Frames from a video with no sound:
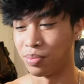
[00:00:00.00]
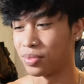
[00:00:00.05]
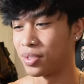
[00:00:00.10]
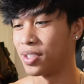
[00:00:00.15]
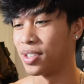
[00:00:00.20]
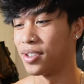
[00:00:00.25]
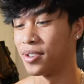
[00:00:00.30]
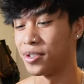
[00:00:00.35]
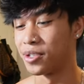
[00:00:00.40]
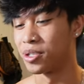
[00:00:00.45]

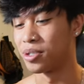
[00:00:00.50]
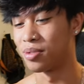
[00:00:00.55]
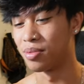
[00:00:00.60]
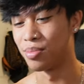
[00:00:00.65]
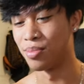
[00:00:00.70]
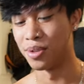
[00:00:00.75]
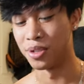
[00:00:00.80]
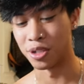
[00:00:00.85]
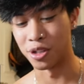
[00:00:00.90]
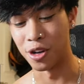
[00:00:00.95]
Yeah, it's
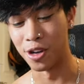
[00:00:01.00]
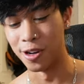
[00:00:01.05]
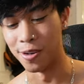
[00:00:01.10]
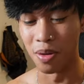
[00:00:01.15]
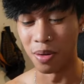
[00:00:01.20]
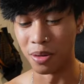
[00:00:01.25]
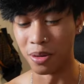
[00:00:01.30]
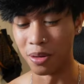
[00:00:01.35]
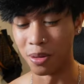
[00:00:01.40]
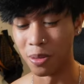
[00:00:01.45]
good. I
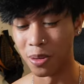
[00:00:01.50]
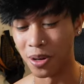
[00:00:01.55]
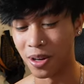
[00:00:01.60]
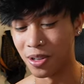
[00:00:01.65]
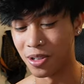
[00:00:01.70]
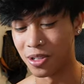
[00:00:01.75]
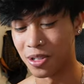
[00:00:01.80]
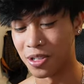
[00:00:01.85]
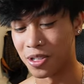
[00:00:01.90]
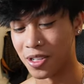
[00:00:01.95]
don't know what
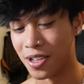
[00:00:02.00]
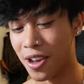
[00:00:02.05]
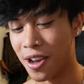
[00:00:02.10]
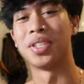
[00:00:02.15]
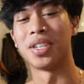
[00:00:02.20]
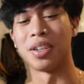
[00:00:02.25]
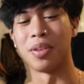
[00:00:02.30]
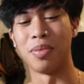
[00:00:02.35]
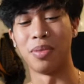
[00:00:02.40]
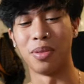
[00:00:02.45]
else to say.
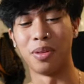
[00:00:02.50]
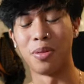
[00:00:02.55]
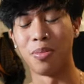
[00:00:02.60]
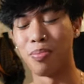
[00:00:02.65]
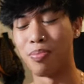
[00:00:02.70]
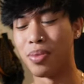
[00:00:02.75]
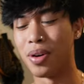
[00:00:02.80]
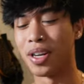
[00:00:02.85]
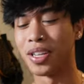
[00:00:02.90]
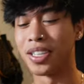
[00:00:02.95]
It's like a little
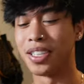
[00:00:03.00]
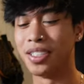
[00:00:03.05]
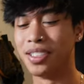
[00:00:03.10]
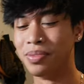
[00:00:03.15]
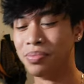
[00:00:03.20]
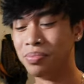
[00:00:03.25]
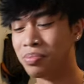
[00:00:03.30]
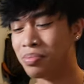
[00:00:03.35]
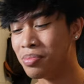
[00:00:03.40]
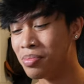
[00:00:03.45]
bucket.
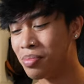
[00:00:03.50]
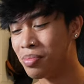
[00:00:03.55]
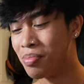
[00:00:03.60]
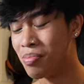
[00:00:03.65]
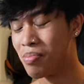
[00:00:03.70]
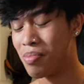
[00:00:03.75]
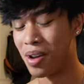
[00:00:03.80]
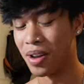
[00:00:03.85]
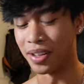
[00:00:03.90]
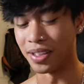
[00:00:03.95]

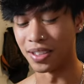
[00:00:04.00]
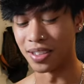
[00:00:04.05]
My